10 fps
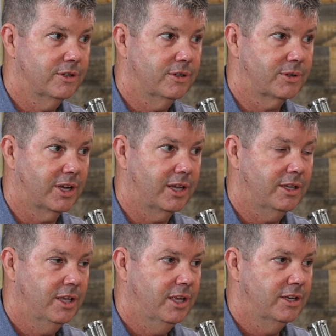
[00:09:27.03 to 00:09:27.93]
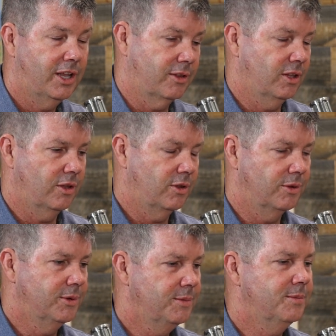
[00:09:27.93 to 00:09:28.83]
Okay. Now
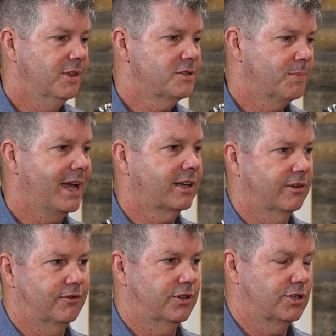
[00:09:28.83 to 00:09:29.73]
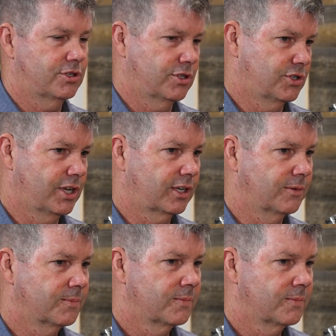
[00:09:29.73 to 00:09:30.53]
let's back up for just a second.